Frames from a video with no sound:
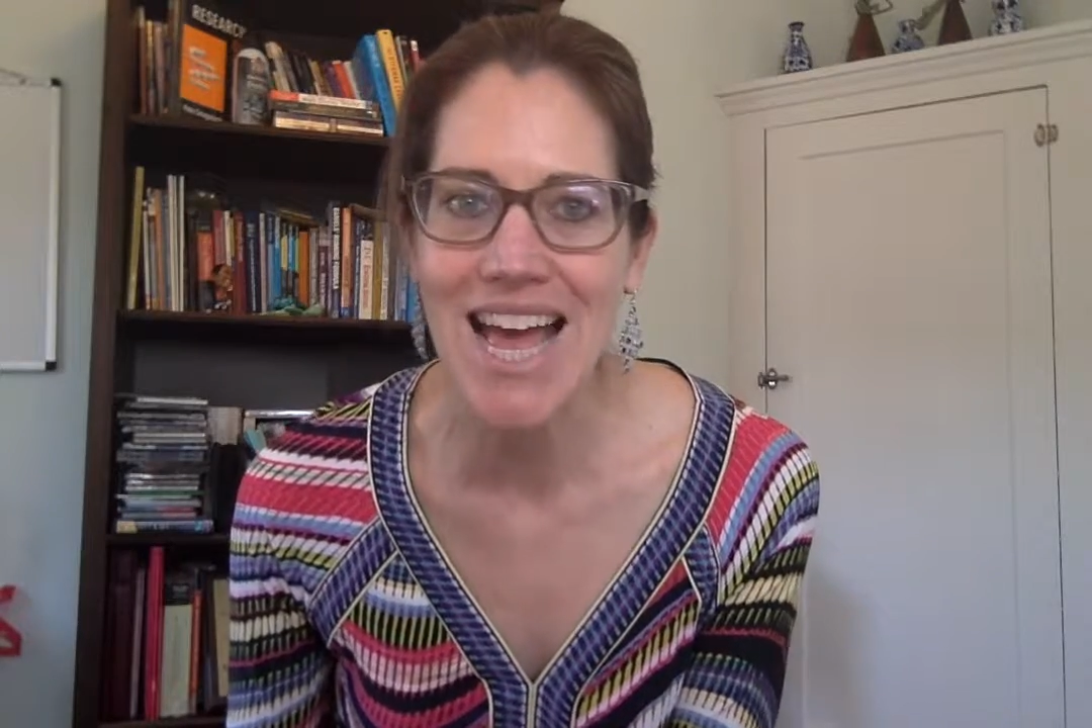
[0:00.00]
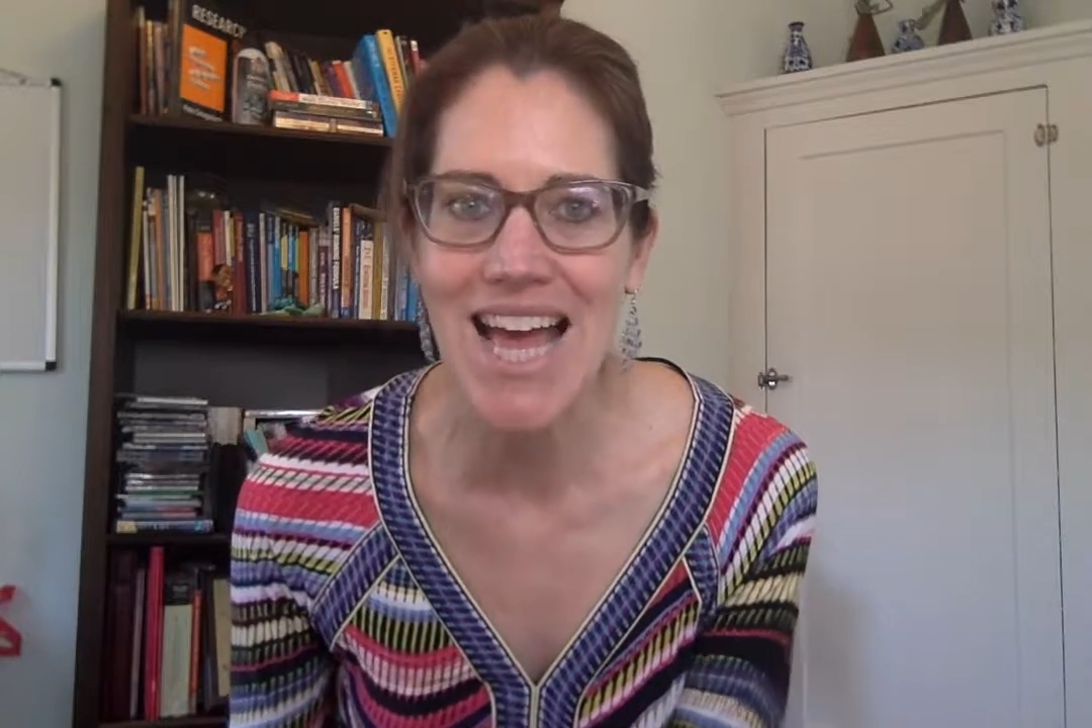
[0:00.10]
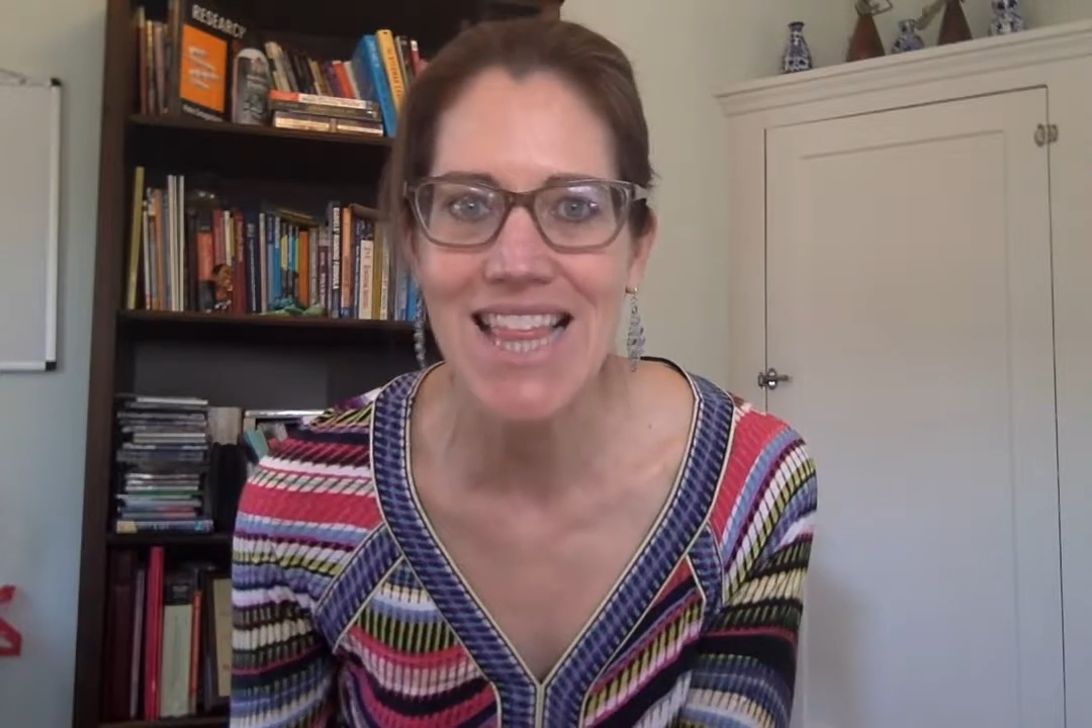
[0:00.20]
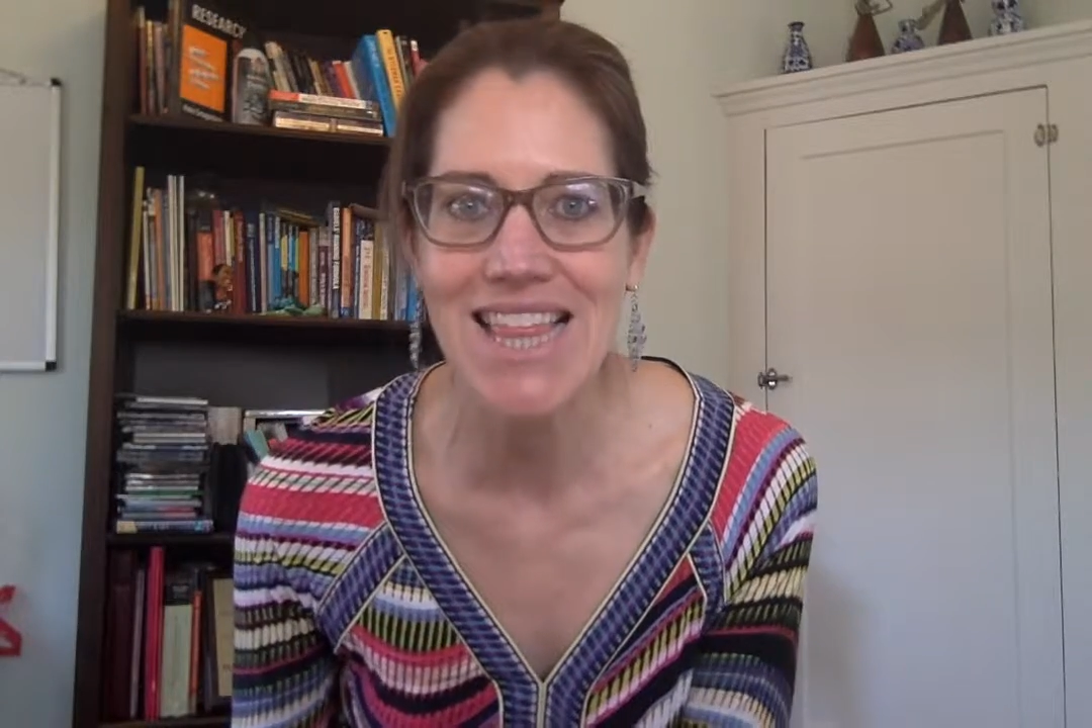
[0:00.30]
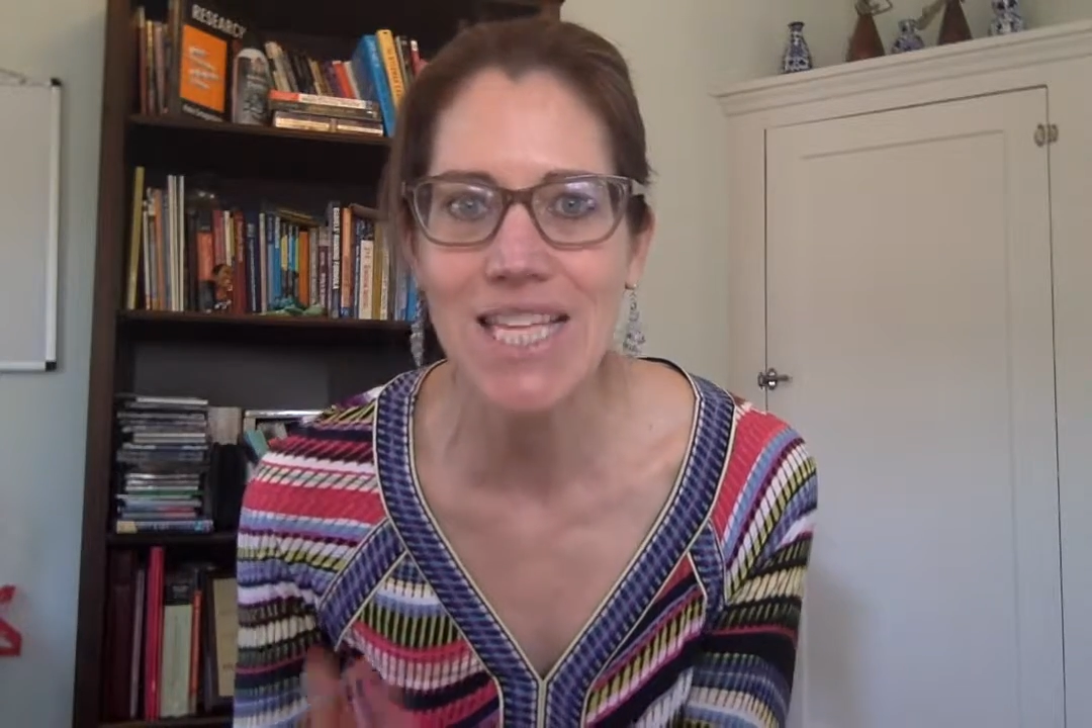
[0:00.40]

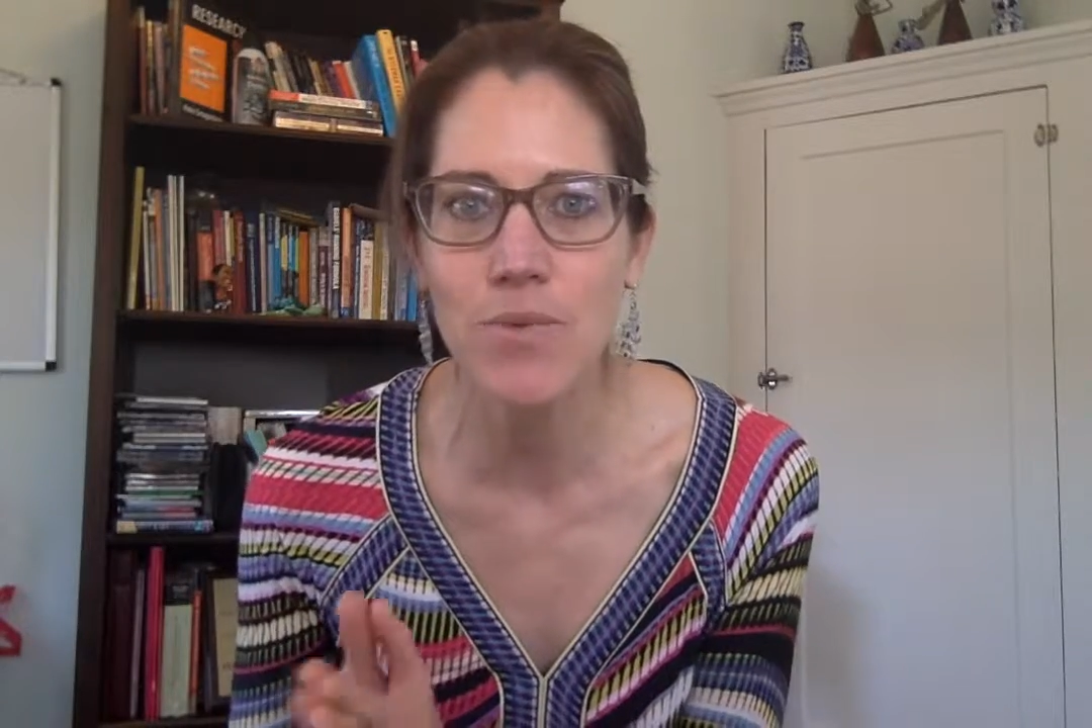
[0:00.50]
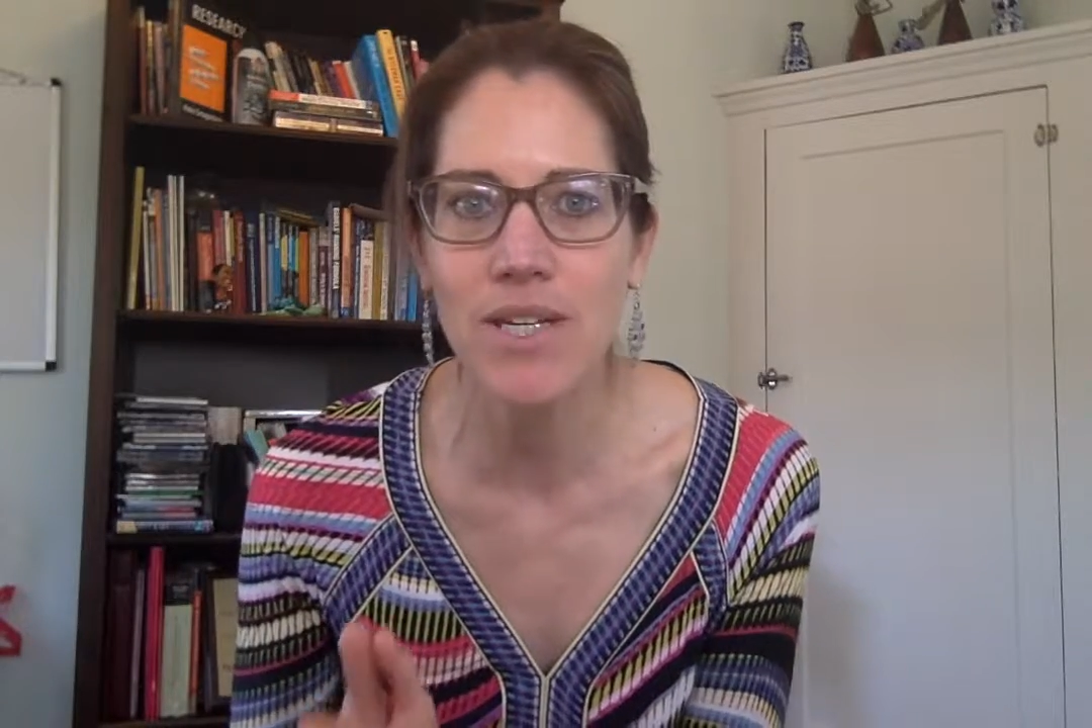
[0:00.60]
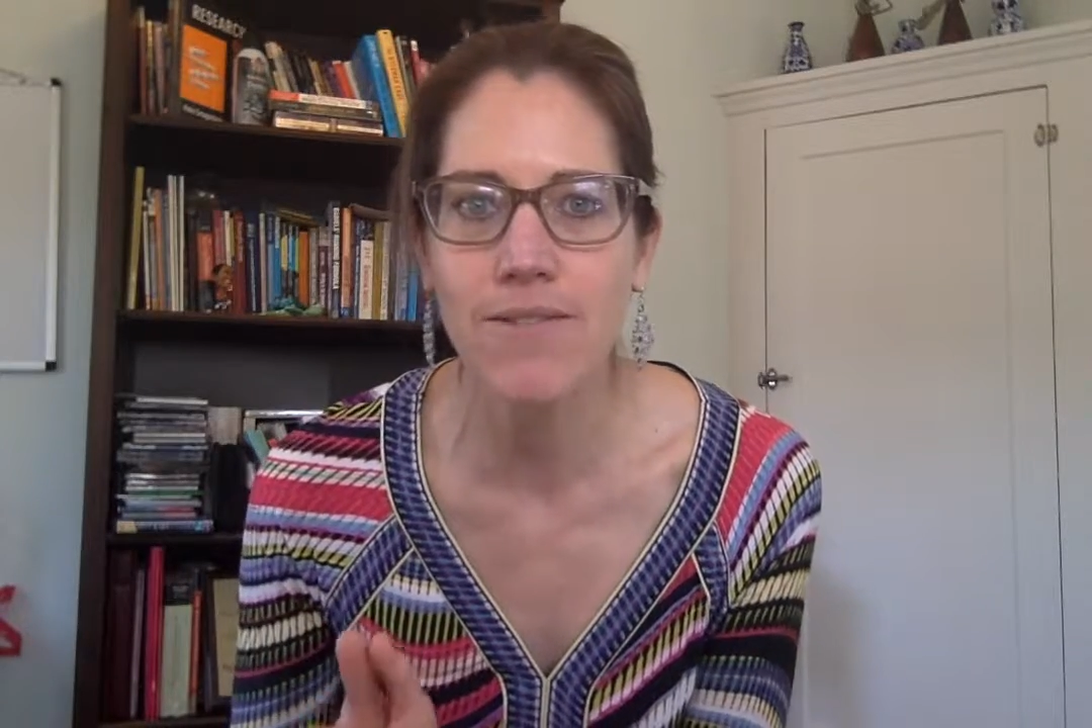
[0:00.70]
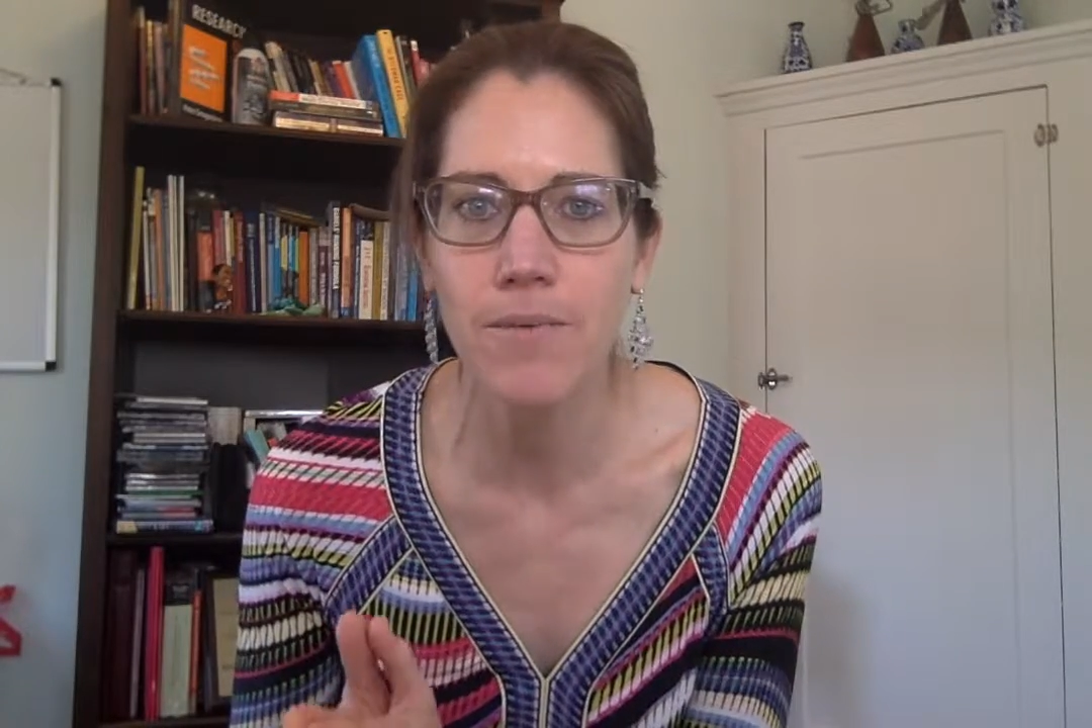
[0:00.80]
and this week's